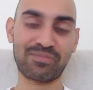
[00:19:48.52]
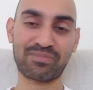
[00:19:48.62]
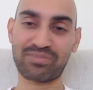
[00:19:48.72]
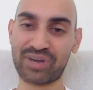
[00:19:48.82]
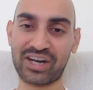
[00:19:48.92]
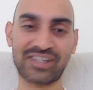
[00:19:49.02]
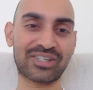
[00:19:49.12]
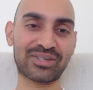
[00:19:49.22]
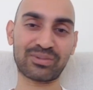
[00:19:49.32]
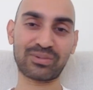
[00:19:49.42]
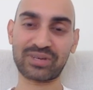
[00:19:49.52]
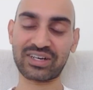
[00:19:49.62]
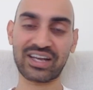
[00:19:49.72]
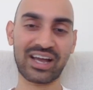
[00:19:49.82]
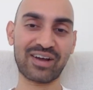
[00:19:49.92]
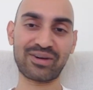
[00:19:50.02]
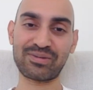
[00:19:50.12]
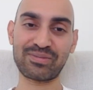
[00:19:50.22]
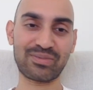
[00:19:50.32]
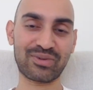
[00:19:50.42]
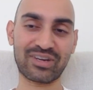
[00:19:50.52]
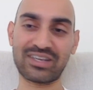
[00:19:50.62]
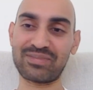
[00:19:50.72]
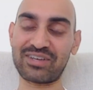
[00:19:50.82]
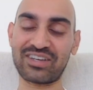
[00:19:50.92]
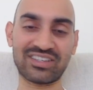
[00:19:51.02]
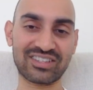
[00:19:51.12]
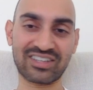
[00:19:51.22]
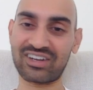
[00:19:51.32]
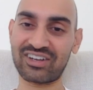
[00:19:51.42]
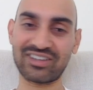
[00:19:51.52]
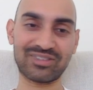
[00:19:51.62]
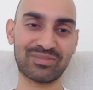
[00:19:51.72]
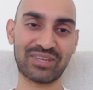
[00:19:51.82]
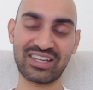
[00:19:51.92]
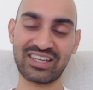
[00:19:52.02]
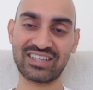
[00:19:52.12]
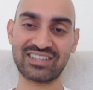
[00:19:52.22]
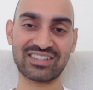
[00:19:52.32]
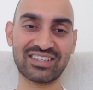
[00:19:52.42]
brush, workout, more emails, calls, meetings.